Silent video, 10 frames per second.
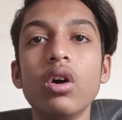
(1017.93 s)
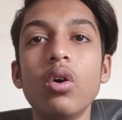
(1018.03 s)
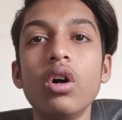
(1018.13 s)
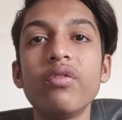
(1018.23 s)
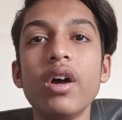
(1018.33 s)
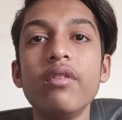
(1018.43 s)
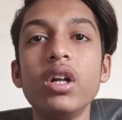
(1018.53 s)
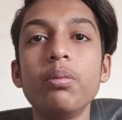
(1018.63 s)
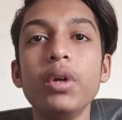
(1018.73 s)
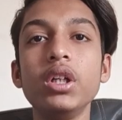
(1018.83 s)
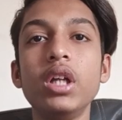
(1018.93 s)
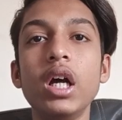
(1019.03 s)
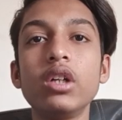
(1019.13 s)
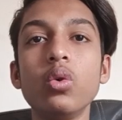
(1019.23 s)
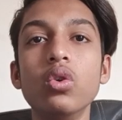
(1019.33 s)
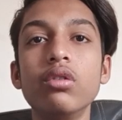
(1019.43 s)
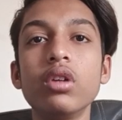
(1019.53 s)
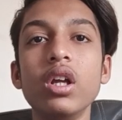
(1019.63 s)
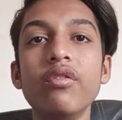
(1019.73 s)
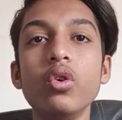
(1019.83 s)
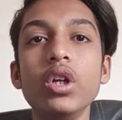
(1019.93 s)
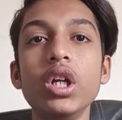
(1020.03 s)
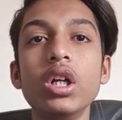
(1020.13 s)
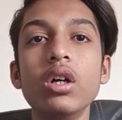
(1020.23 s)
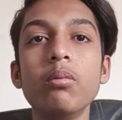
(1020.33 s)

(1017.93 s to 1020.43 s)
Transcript: Or favorite pitch deck tools. If you need